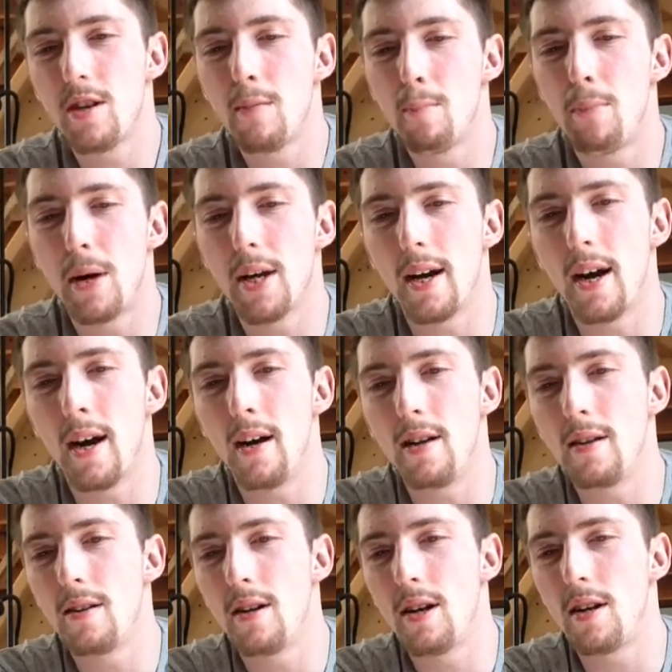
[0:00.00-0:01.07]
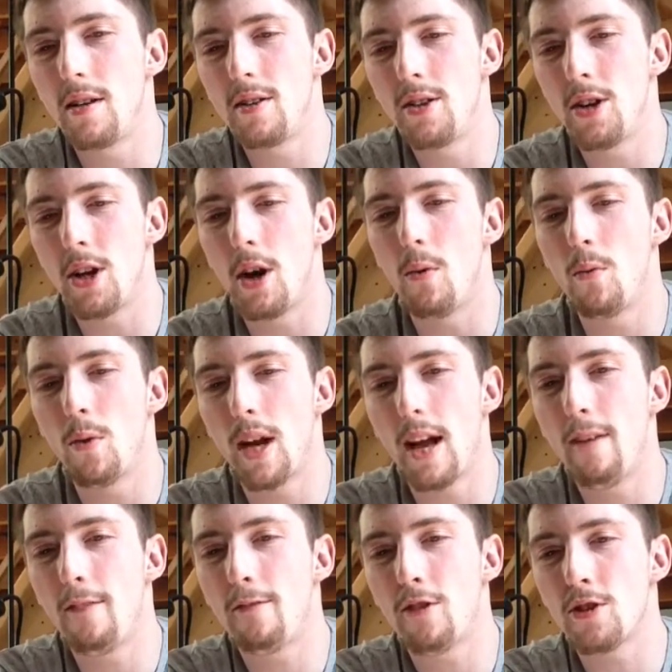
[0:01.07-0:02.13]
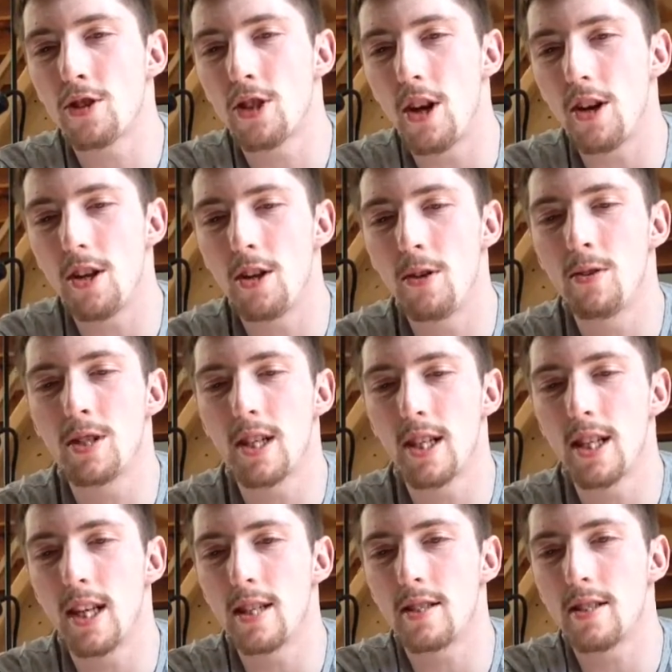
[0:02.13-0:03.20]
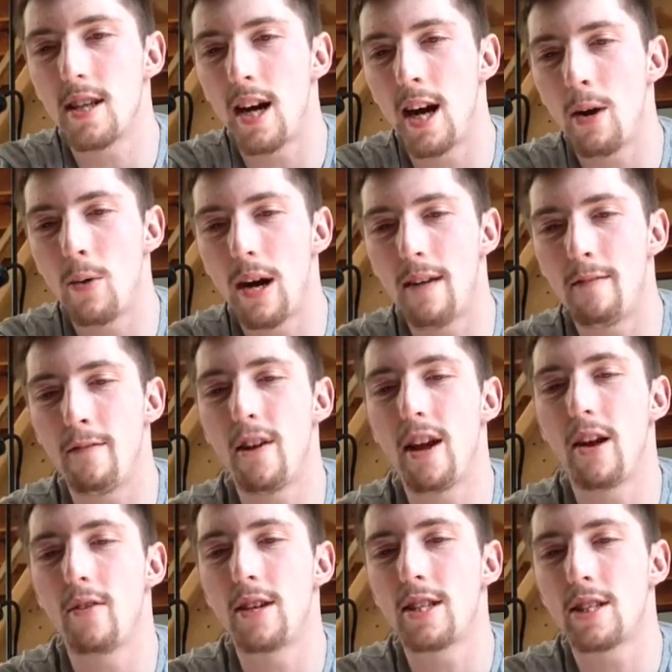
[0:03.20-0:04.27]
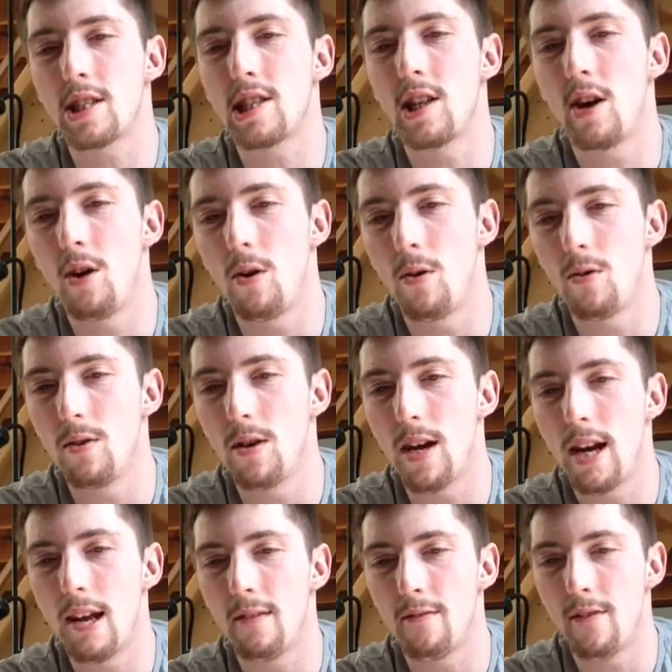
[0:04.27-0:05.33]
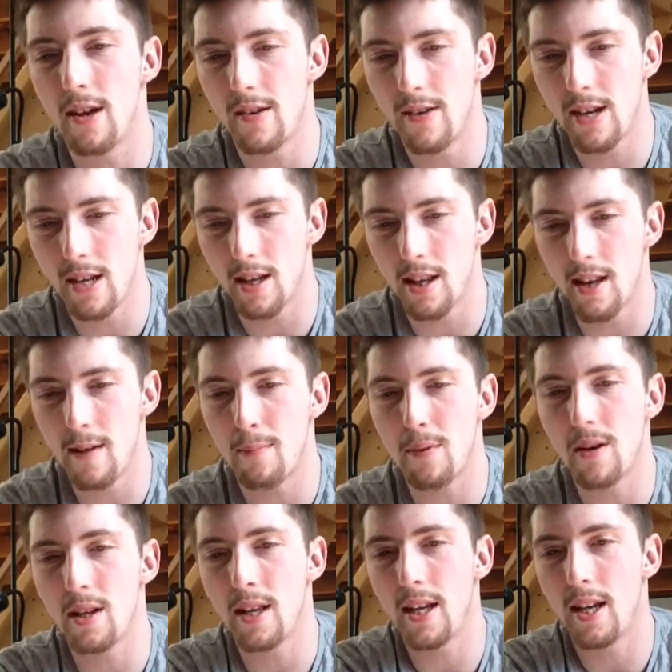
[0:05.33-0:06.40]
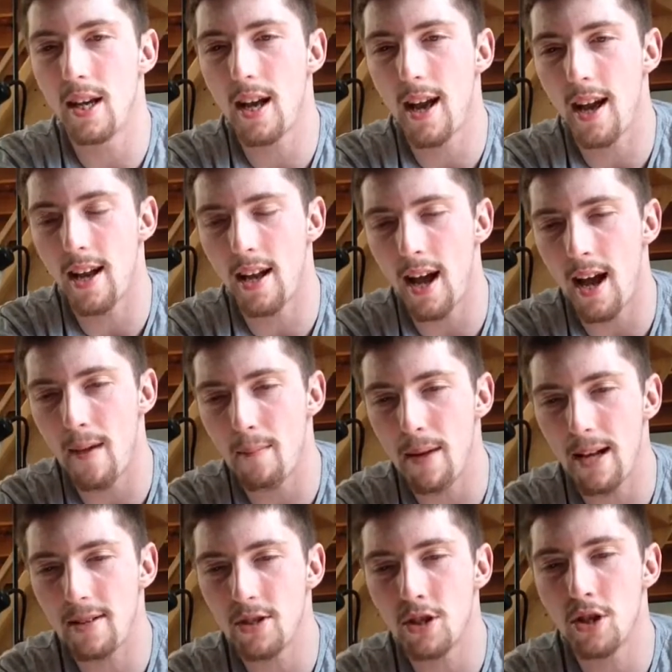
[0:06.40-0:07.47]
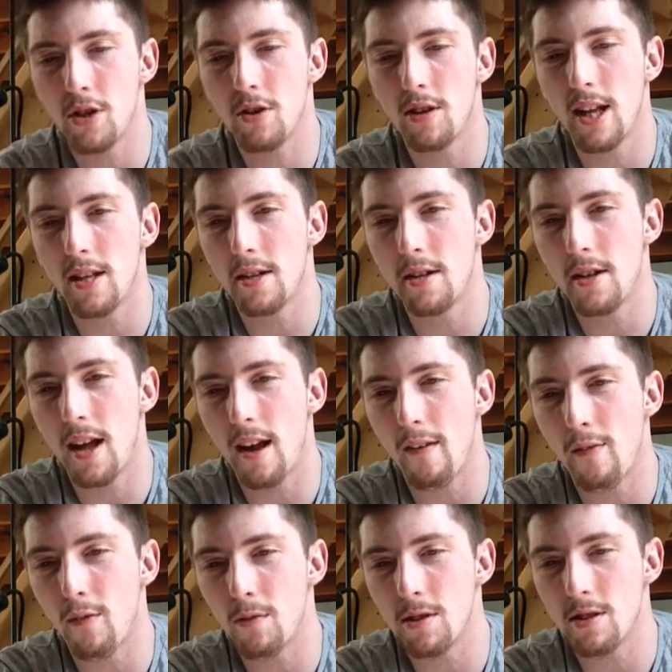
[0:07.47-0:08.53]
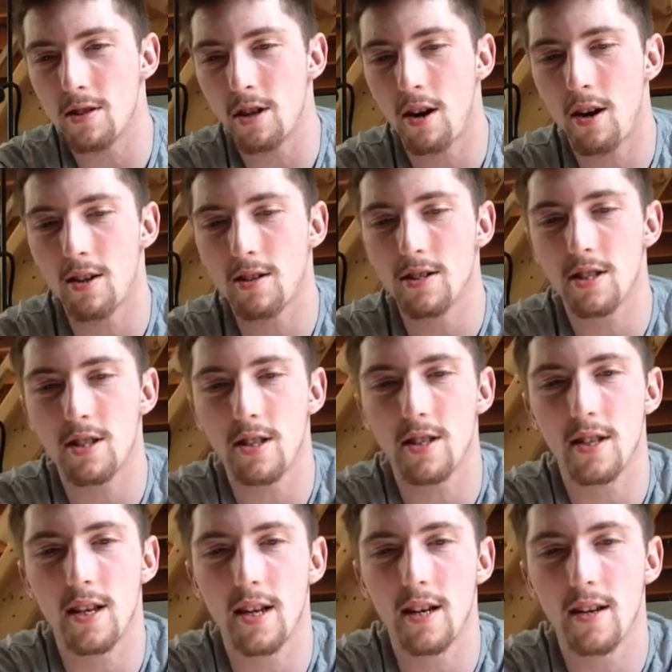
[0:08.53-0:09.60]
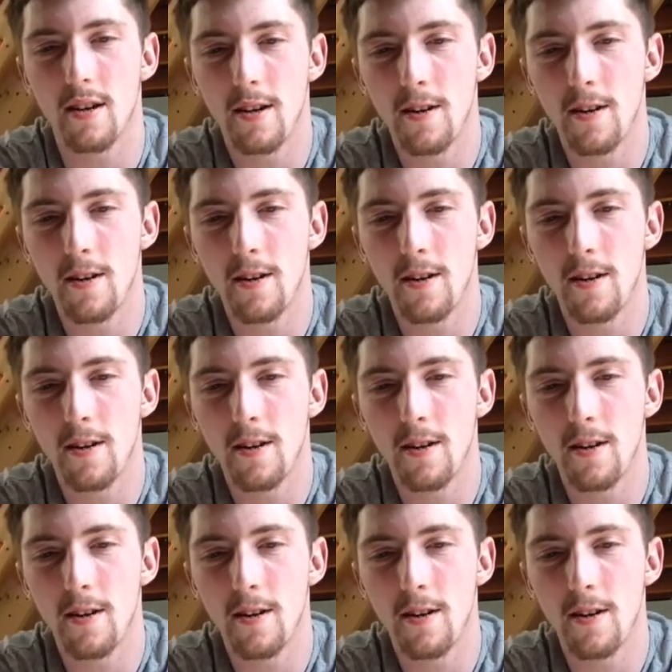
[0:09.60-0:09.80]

But when I first started using this, I went very slow and very deliberately, and I made sure that the knife was constantly